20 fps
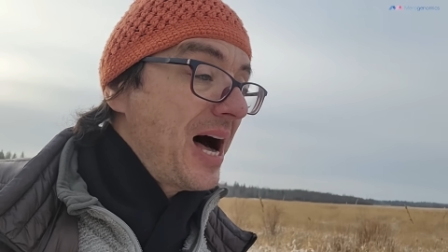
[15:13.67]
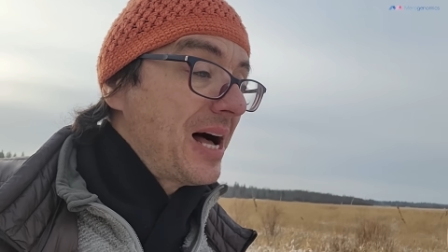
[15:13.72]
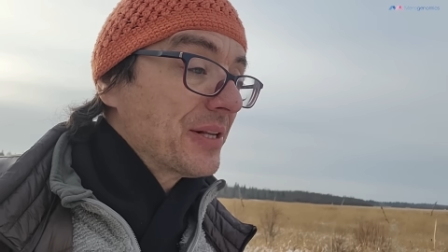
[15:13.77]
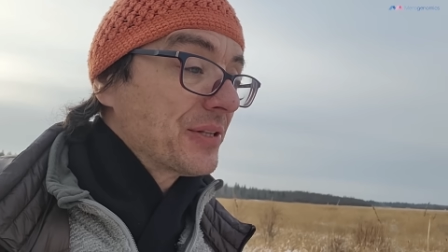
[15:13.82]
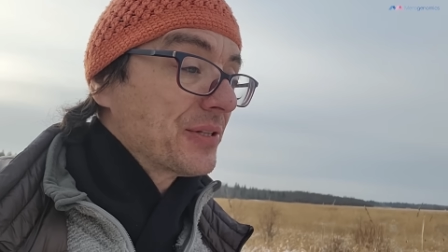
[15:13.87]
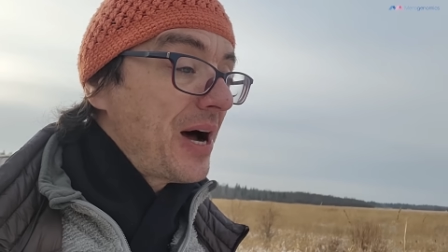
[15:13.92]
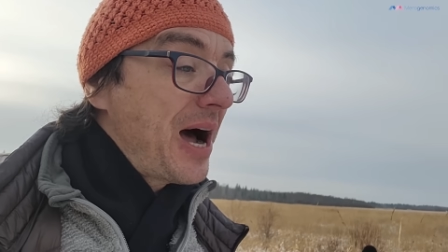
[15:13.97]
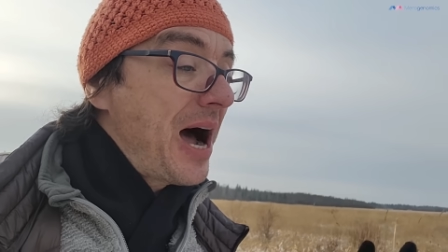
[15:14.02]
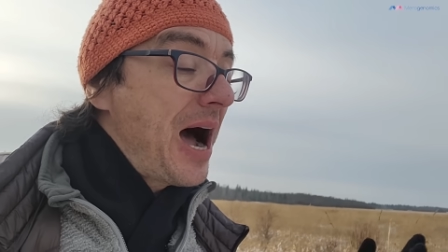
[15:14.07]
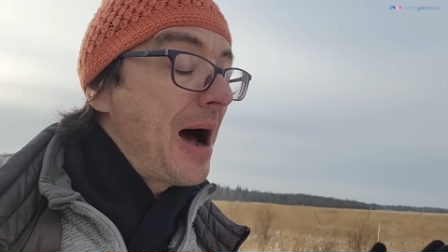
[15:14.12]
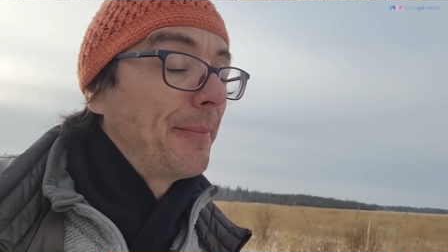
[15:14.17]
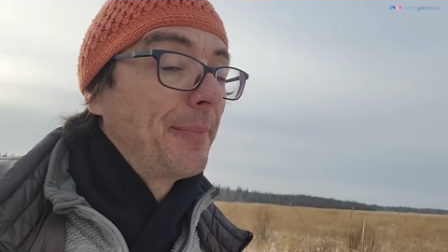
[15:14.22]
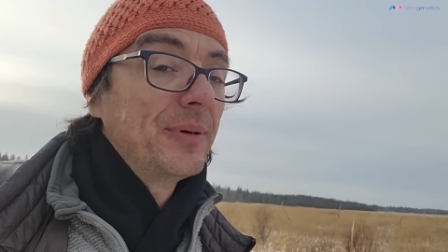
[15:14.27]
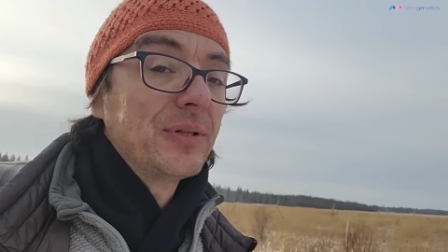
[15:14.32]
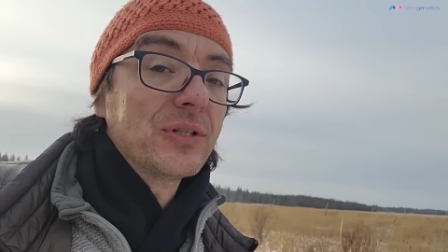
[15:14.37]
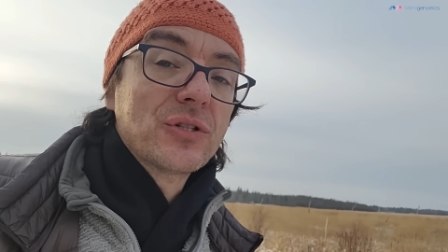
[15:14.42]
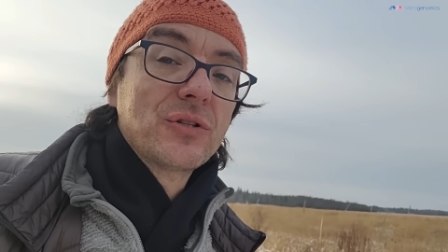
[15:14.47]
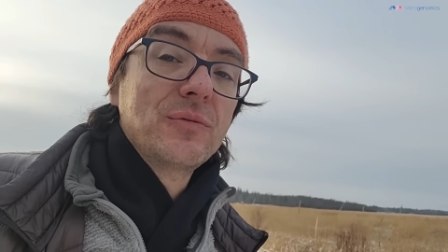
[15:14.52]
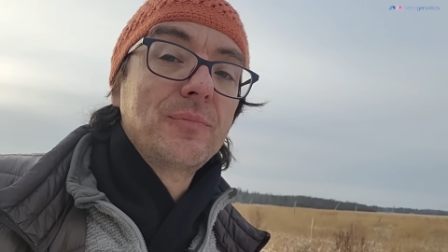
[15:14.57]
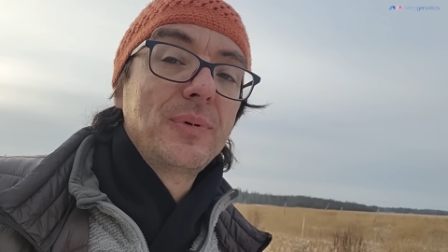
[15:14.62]
also
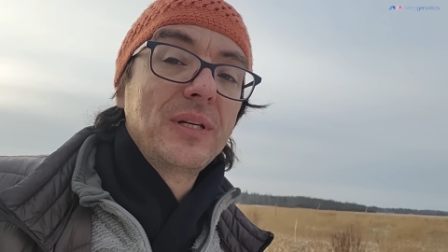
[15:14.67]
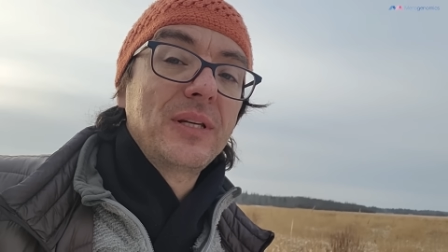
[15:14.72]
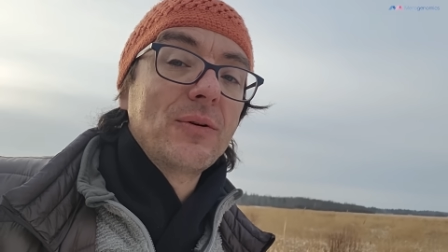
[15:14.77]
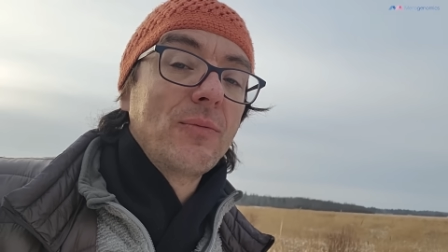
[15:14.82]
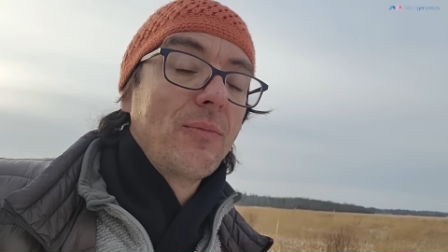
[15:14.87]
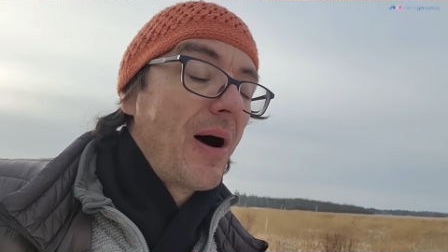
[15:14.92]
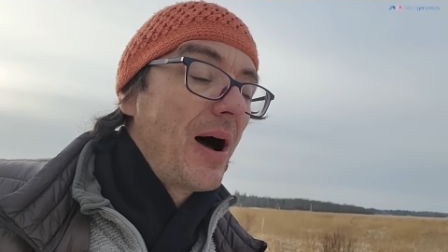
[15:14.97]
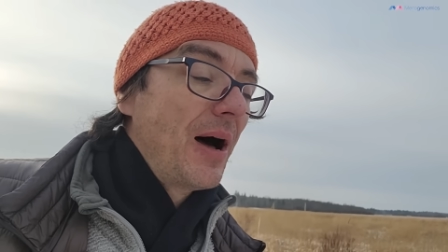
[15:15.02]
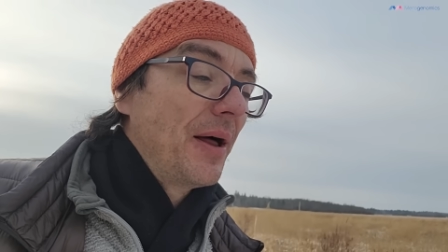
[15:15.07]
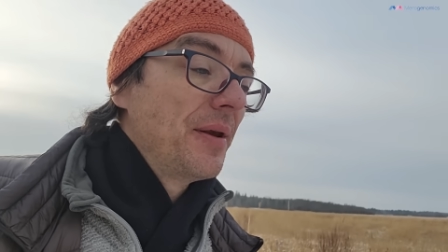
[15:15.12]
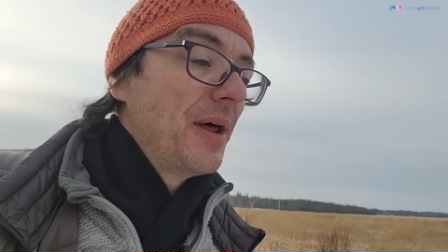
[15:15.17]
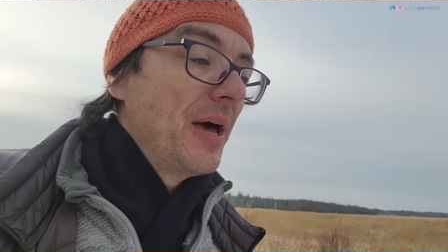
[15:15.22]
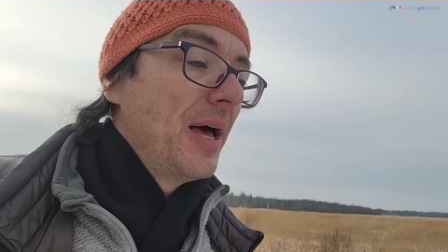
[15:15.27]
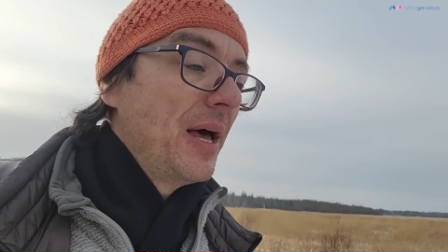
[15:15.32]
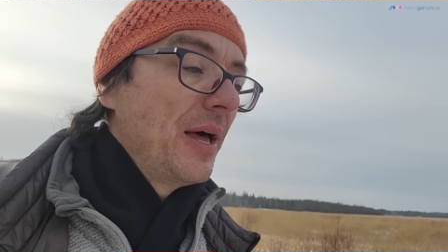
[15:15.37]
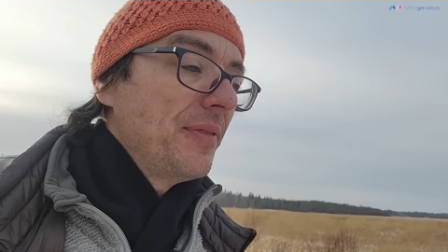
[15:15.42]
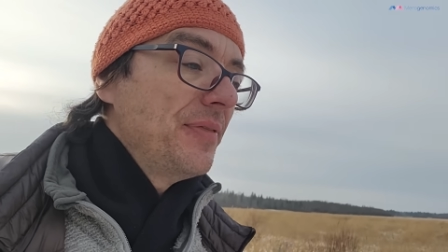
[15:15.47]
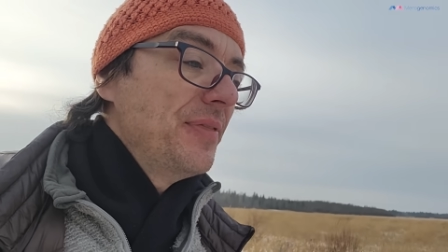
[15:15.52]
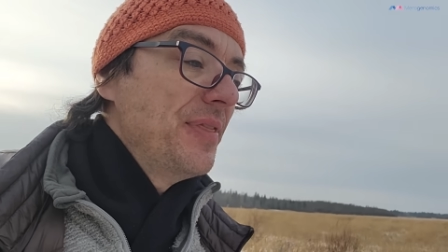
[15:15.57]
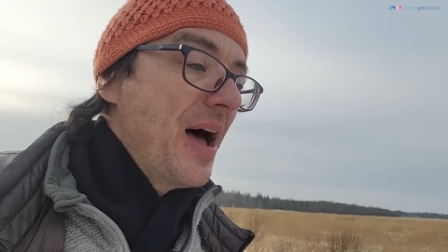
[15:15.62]
happens to be the one
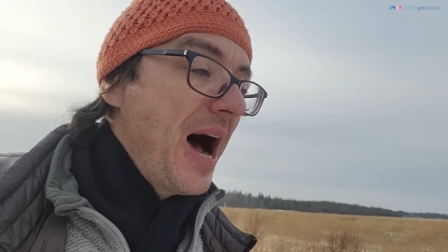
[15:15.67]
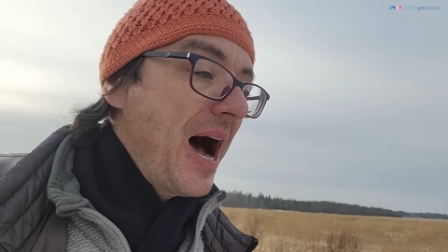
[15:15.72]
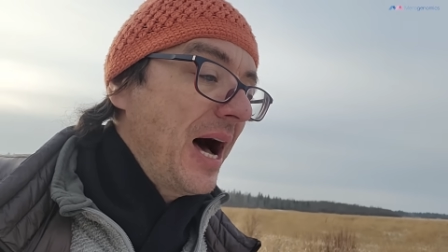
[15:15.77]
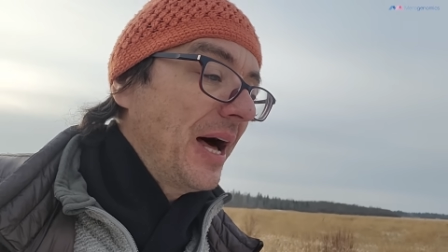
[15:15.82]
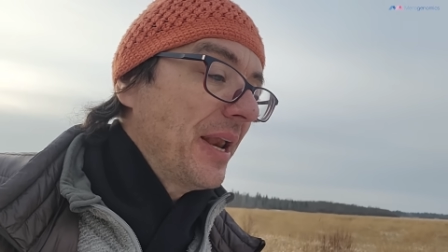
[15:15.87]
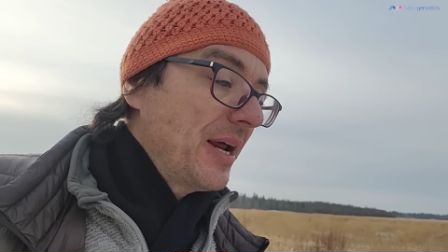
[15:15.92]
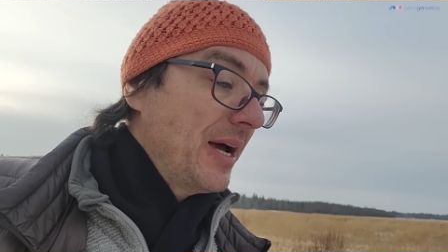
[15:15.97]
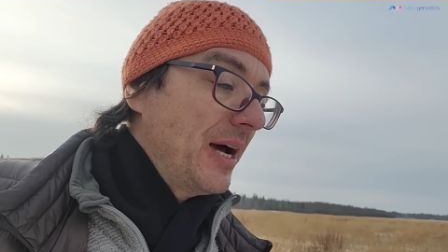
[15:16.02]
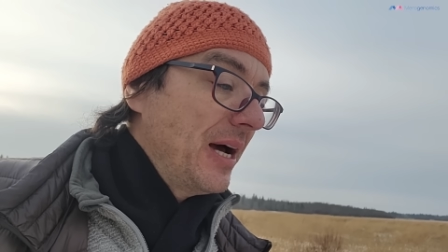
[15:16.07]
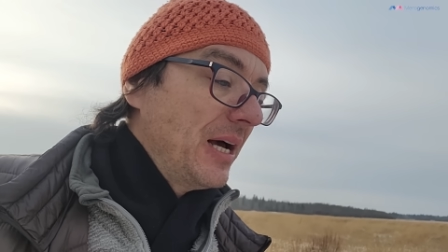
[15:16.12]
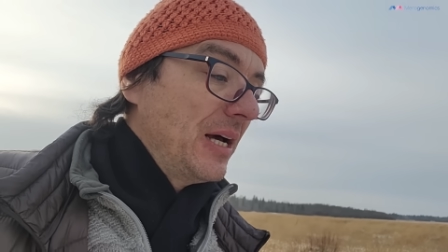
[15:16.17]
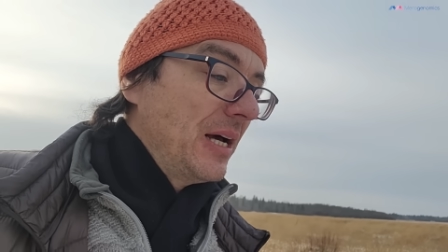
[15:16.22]
that